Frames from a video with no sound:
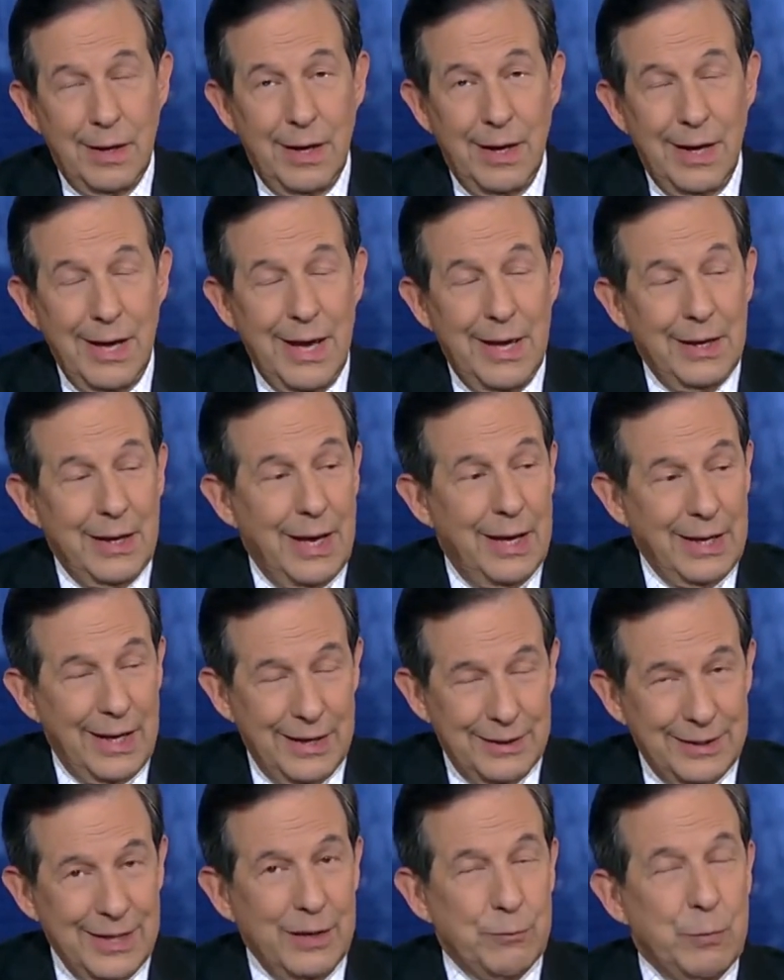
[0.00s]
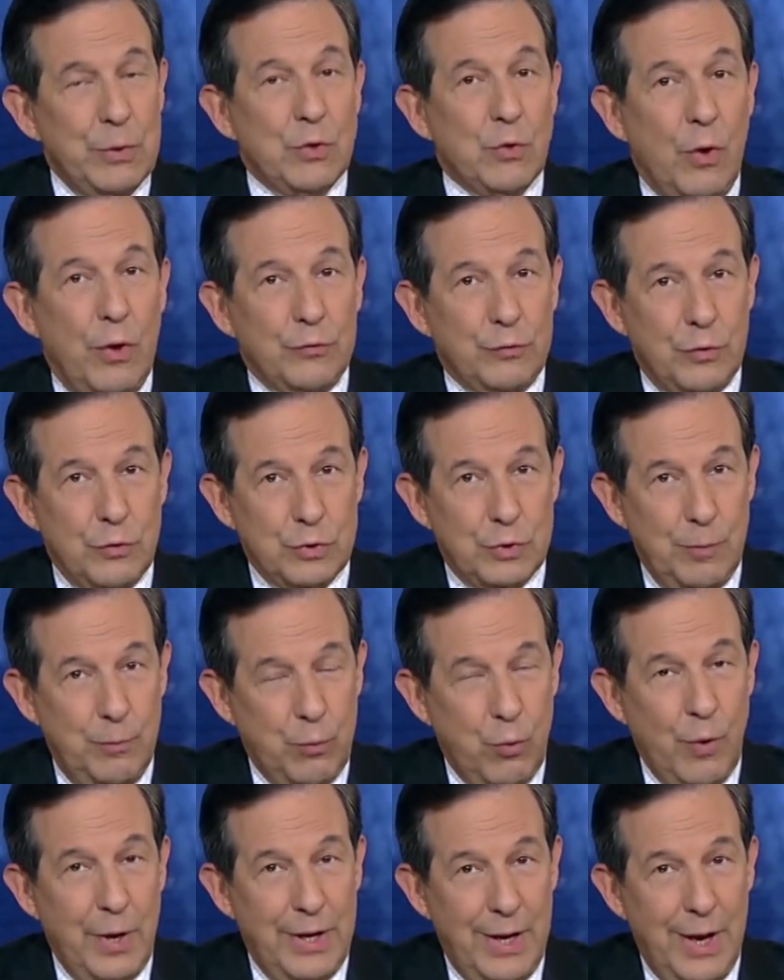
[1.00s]
And I think we also
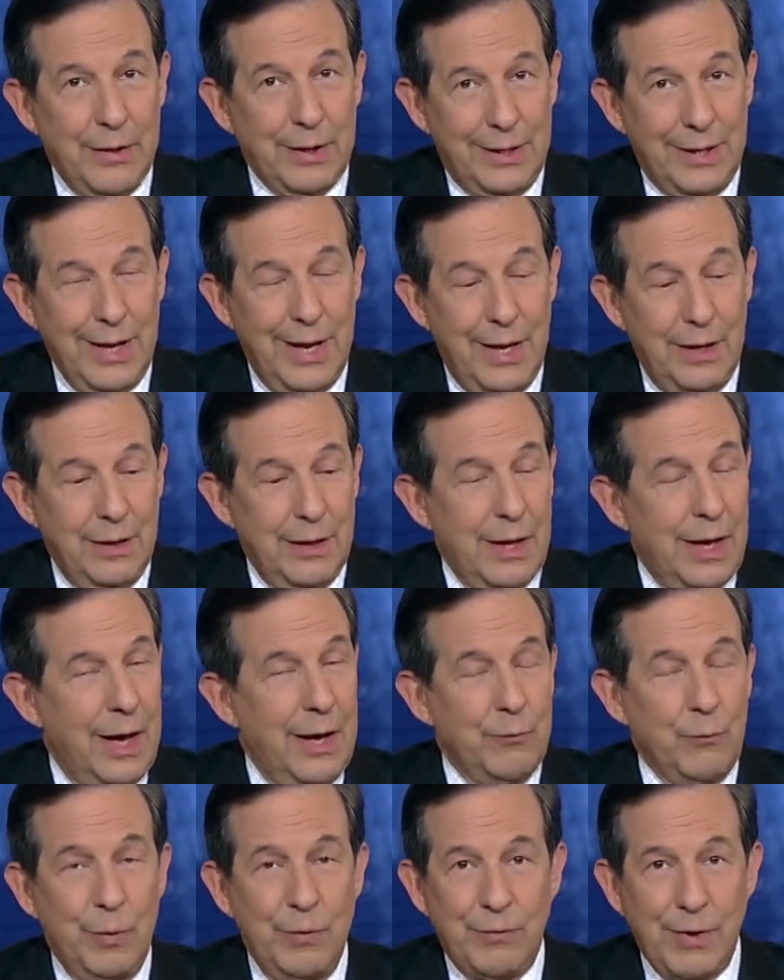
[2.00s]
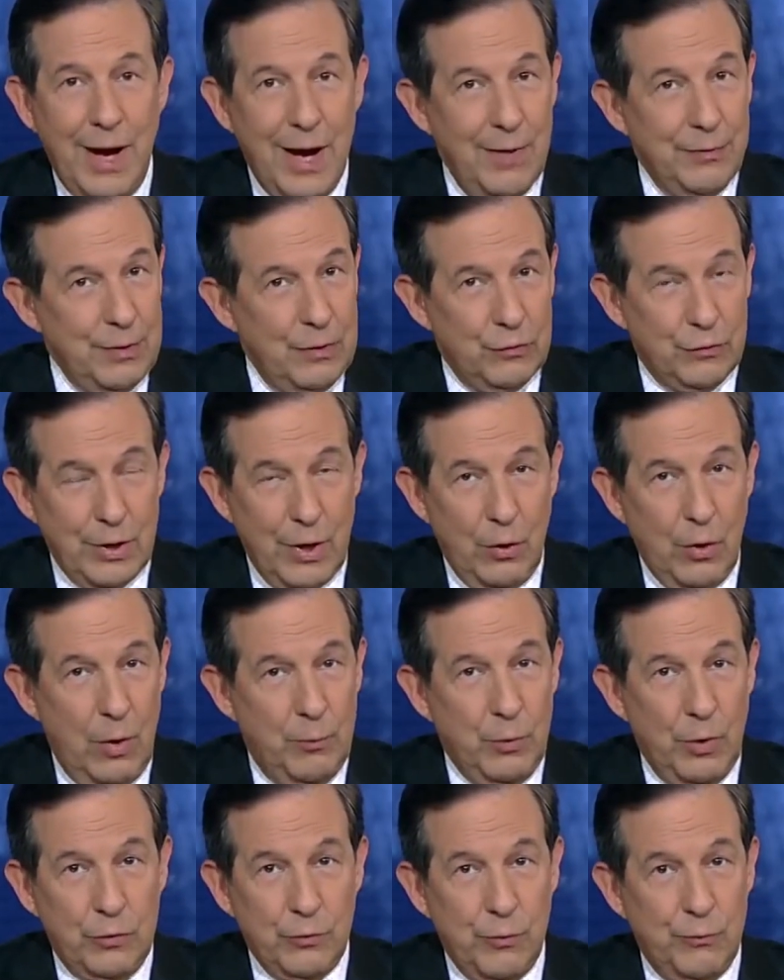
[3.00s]
should point out again, we've had these
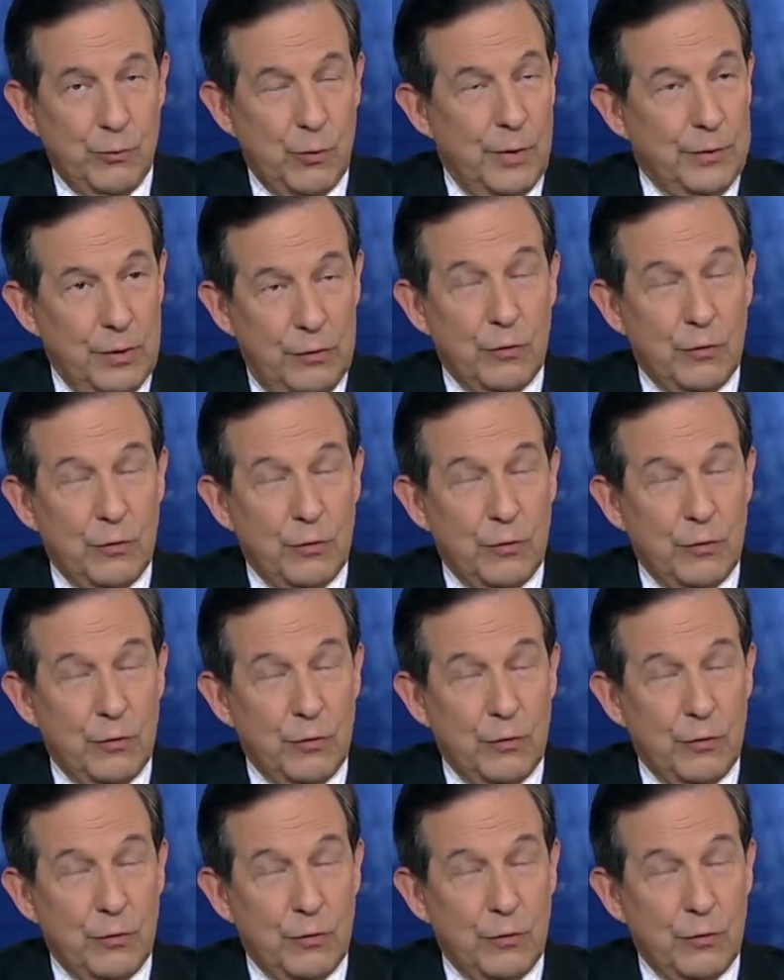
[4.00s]
tell-all books before.